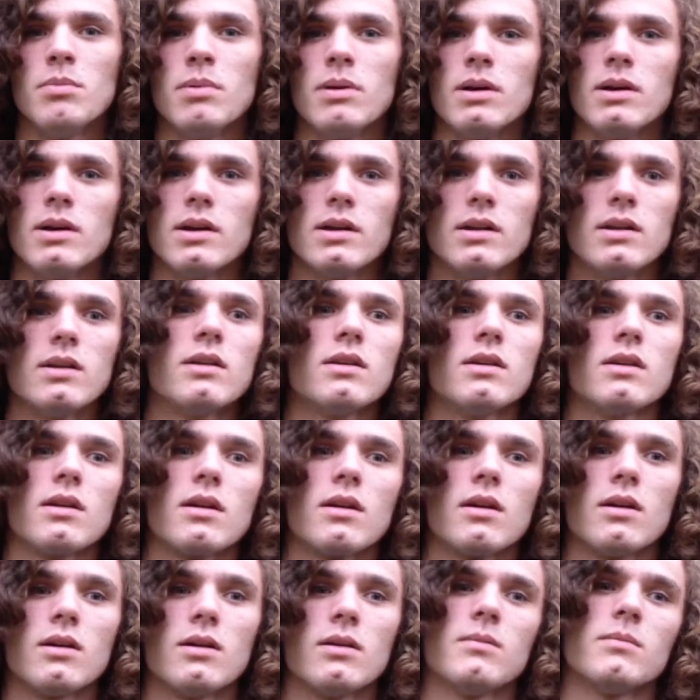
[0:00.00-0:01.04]
but
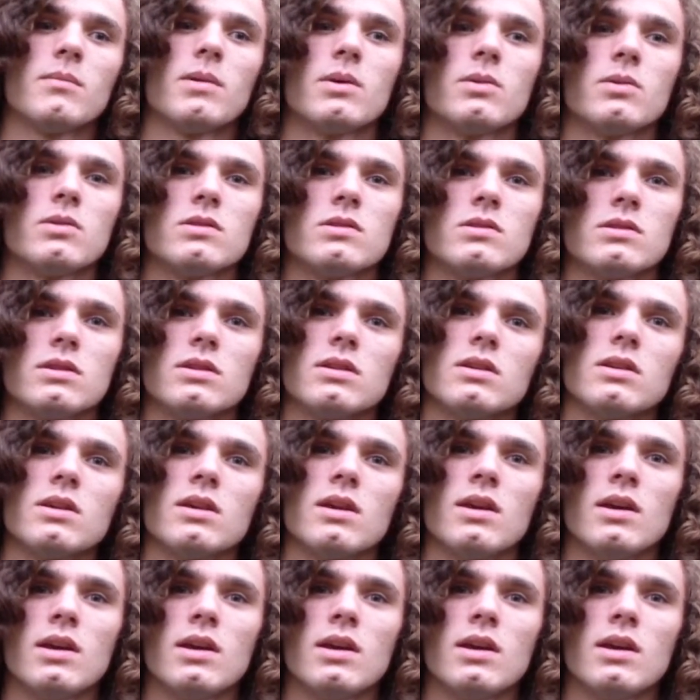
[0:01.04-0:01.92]
I would say